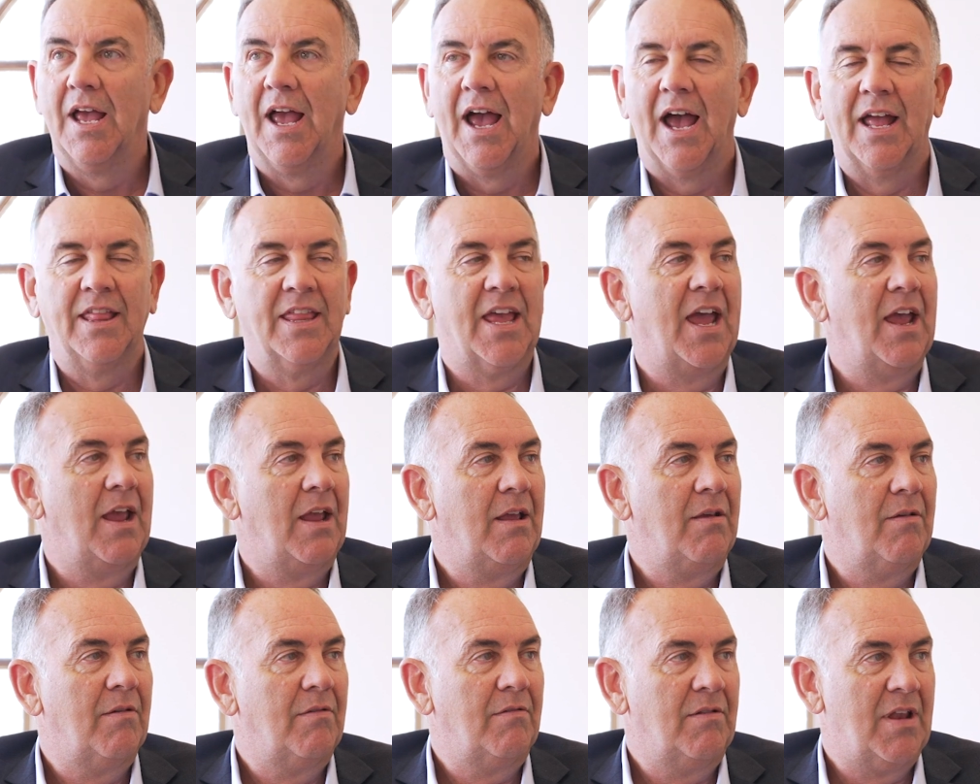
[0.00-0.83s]
And
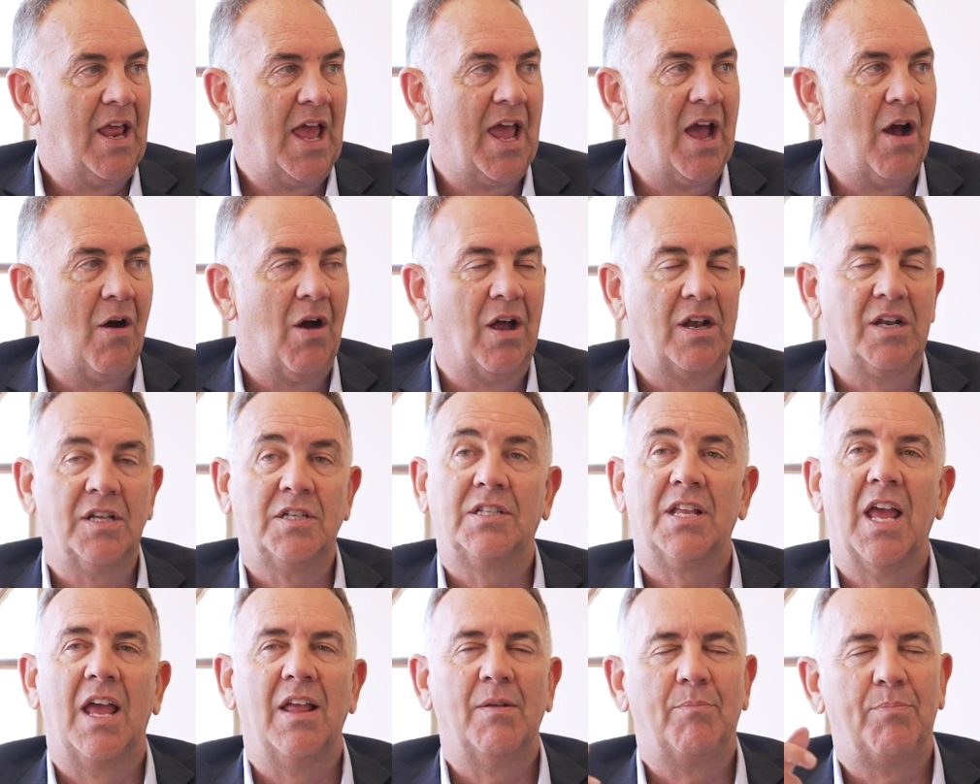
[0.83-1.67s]
they now
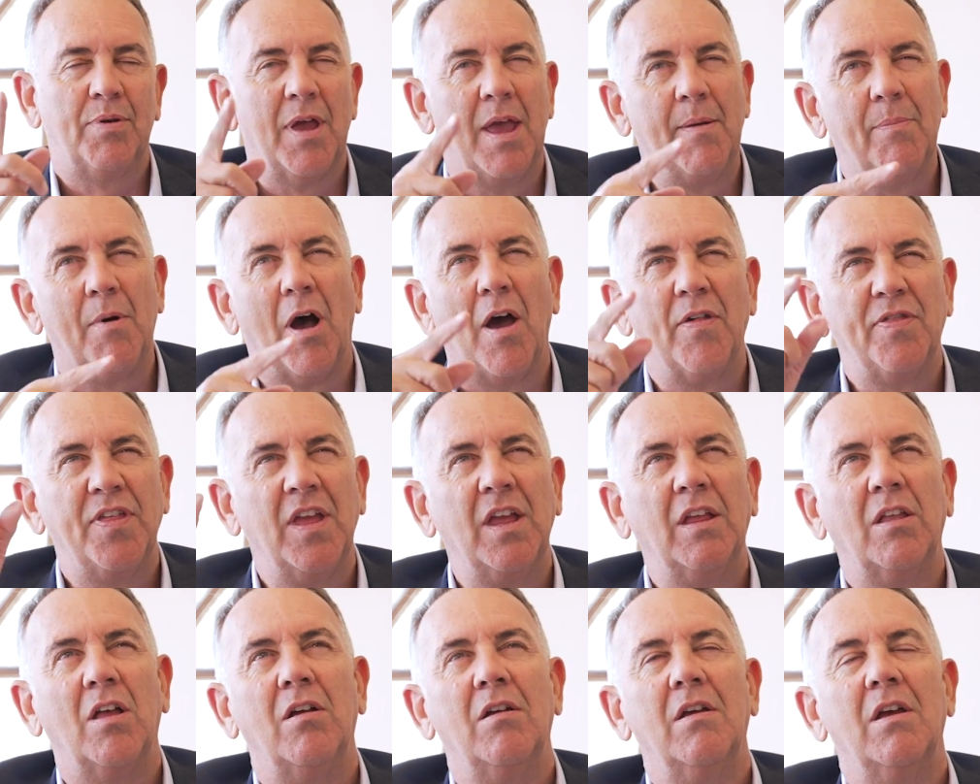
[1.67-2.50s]
understand people. I
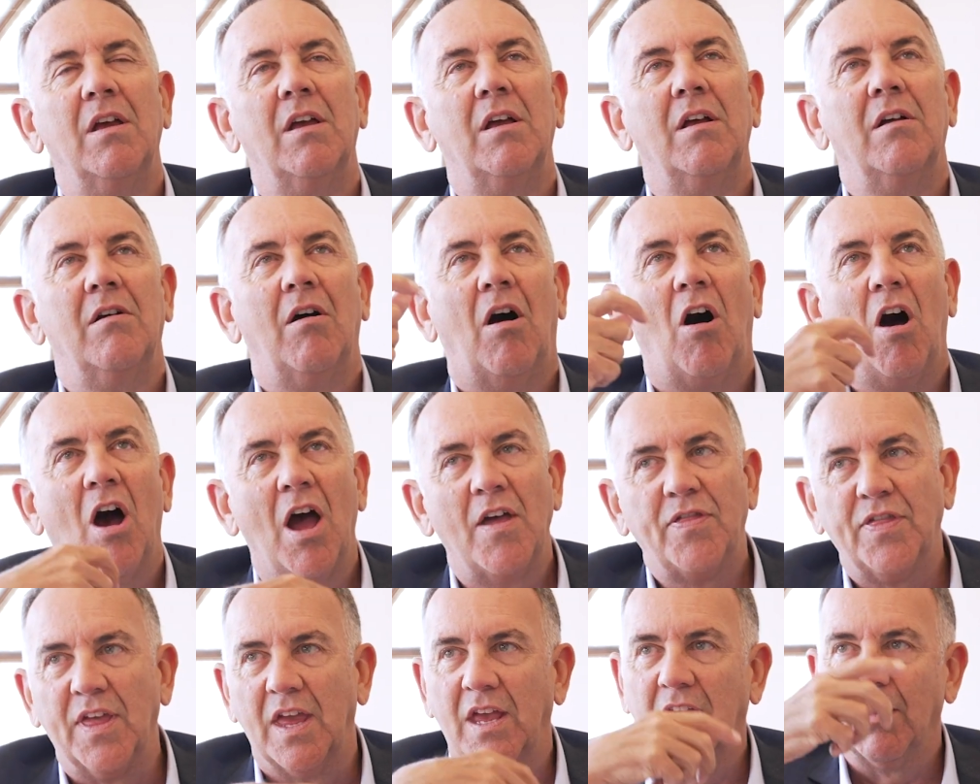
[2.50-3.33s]
think
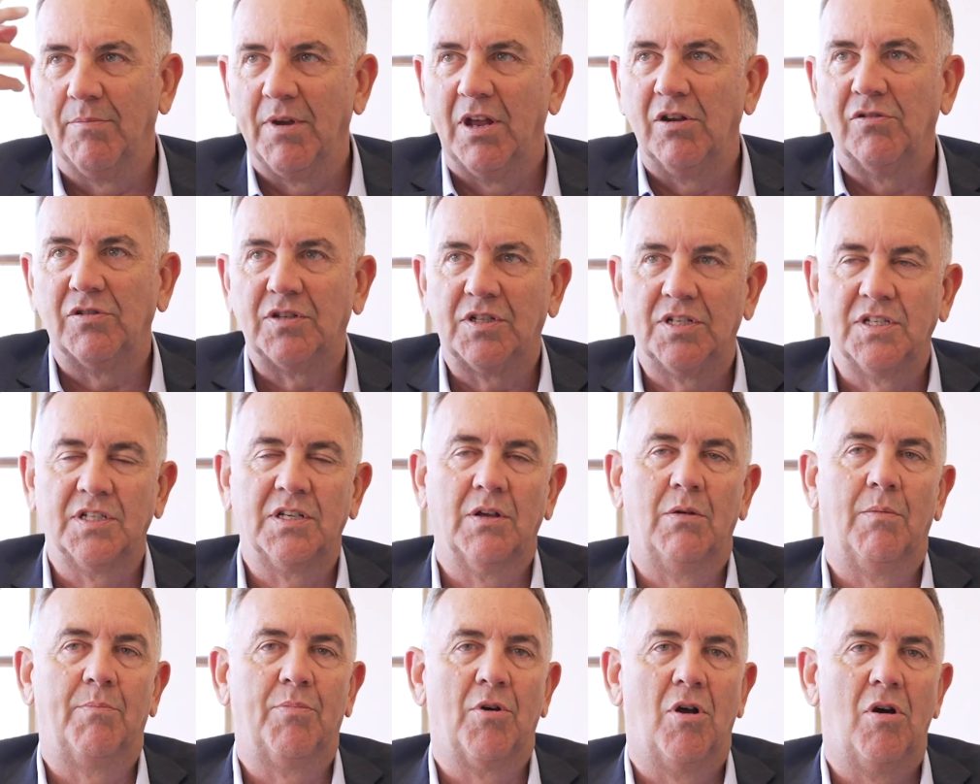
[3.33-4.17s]
it'd be interesting to
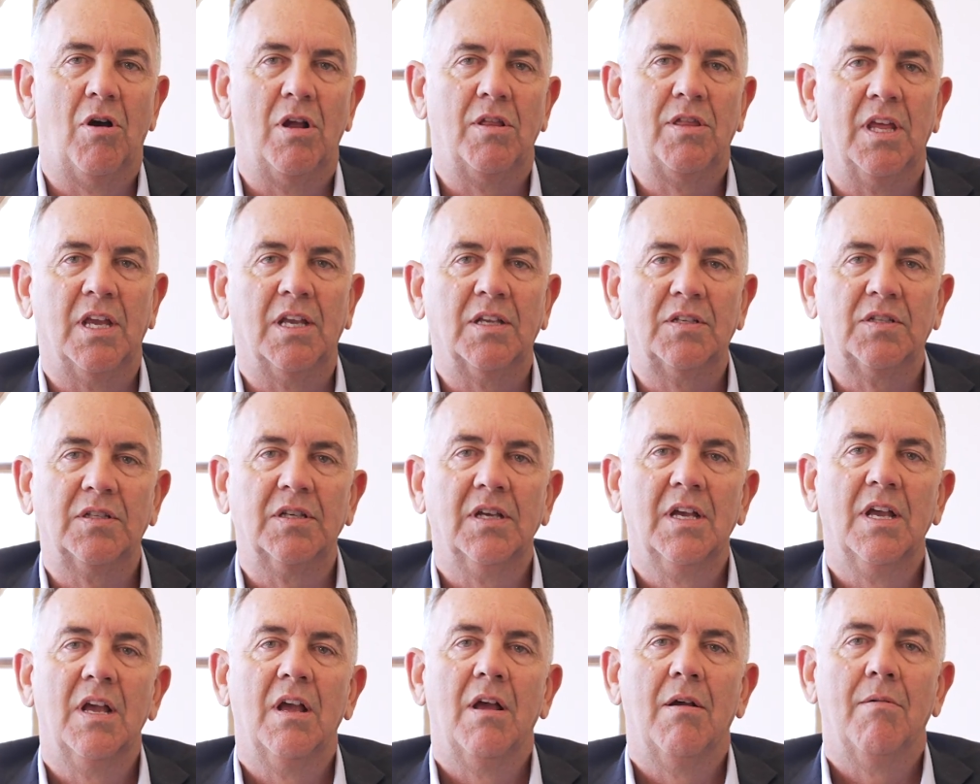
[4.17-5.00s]
see what Brian thinks.